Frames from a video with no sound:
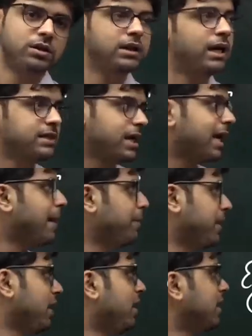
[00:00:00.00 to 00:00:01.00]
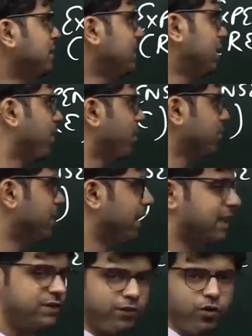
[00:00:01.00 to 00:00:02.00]
That is a capital receipt because
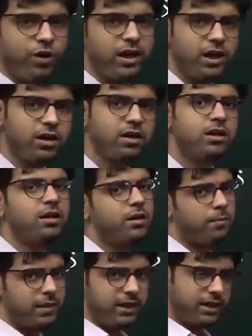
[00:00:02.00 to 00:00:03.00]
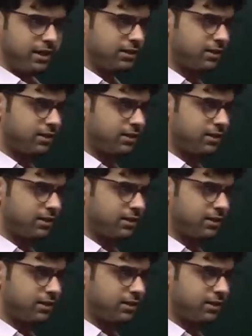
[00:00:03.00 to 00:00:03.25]
money is flowing in, but it